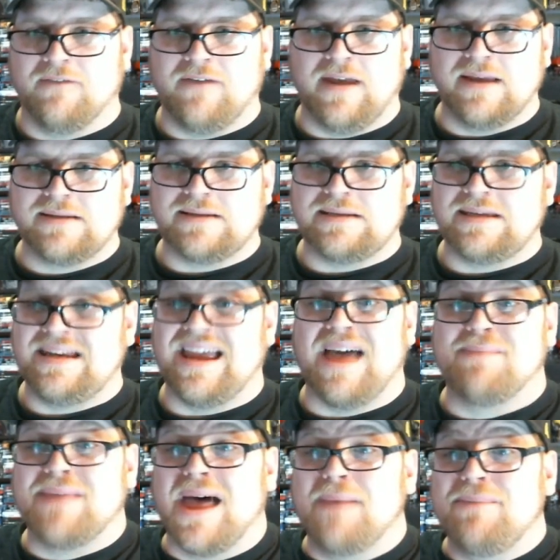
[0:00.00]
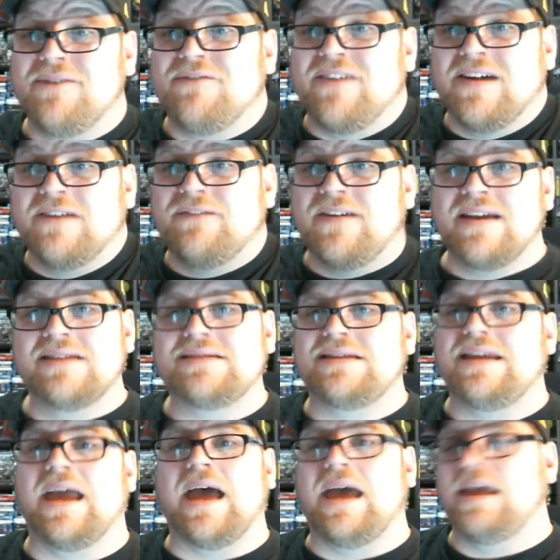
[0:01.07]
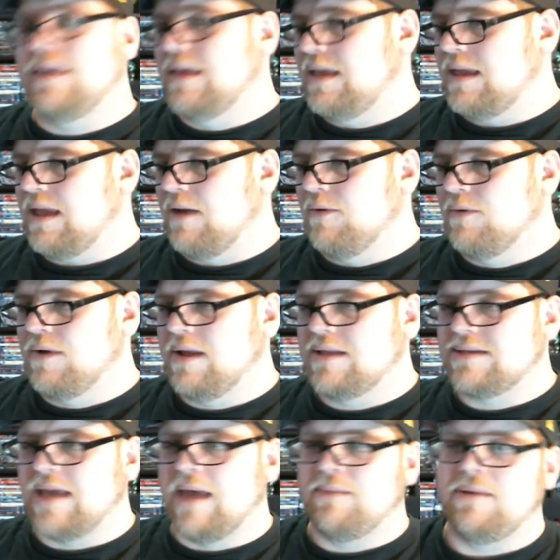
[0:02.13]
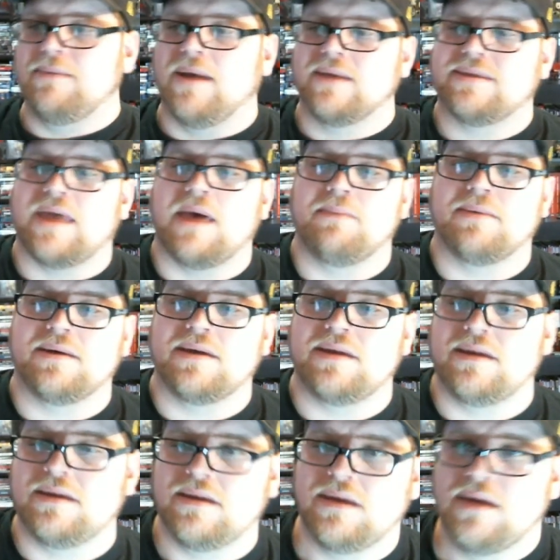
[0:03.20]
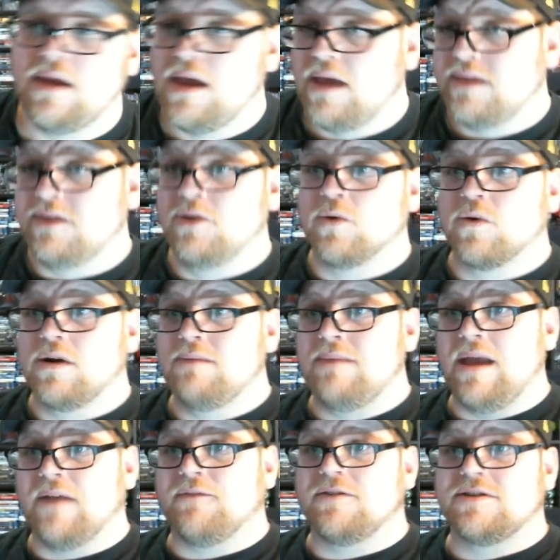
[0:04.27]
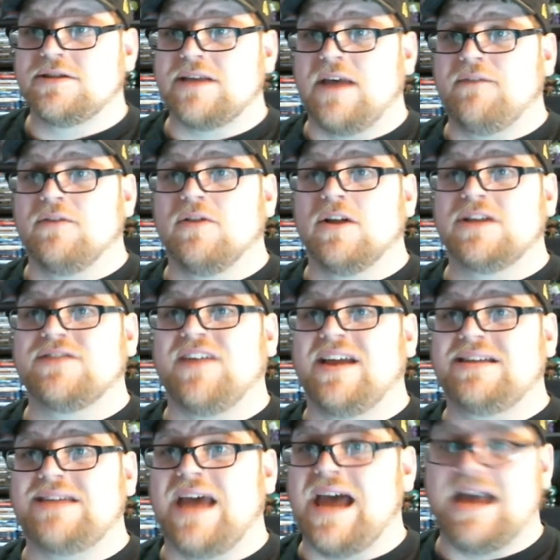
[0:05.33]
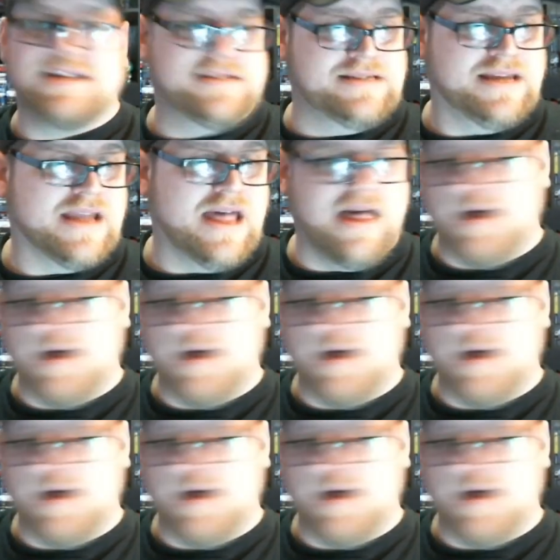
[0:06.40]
Fantasy CD. I'm not a big Final Fantasy guy. Like, everyone gets on me about that, but the new remake for 7 looks fantastic, I'll